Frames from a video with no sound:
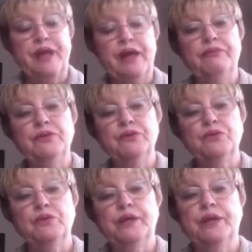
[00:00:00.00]
If you
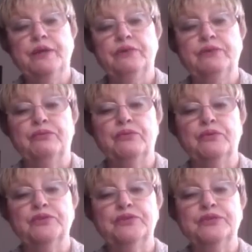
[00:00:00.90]
do it every
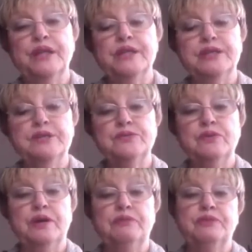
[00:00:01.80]
4 stitches, you
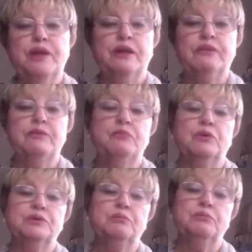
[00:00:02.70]
have to have a
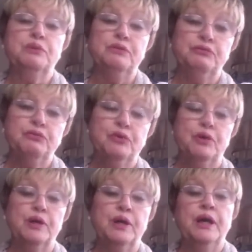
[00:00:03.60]
multiple of
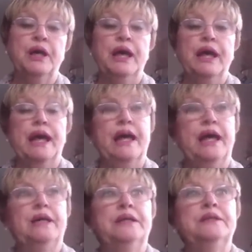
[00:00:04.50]
4.
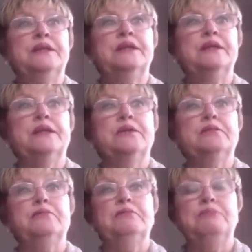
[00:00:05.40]
And
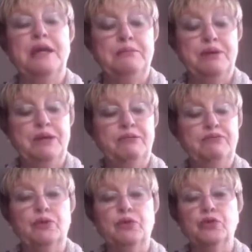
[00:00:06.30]
maybe if
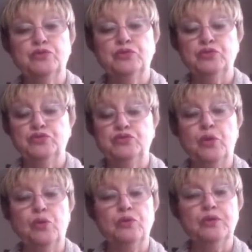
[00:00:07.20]
you're going to
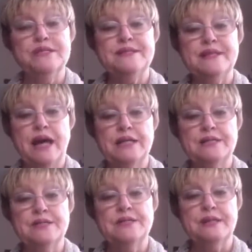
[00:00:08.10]
sew the
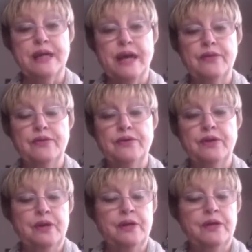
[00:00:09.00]
sides
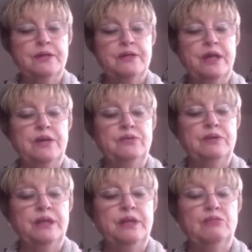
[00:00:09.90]
together, then you
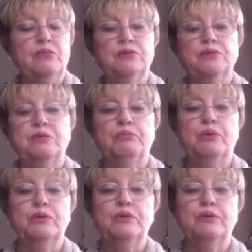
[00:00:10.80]
need a
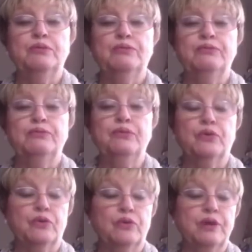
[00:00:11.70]
multiple of
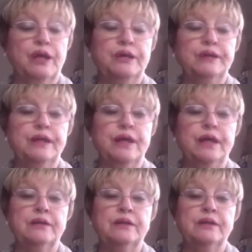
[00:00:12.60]
4 and
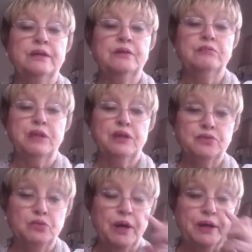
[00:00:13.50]
then
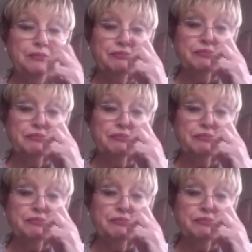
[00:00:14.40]
plus 1.